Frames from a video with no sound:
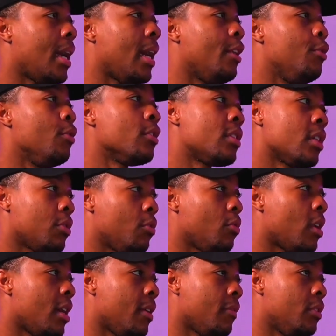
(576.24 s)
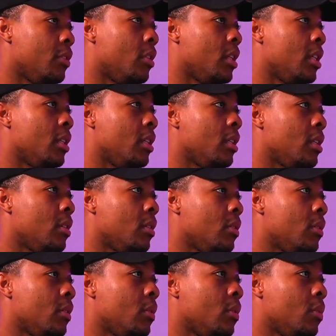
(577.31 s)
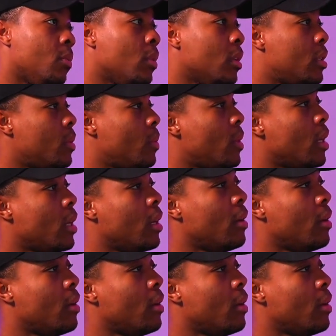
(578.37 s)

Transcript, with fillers: And your sexual drive is only once a week.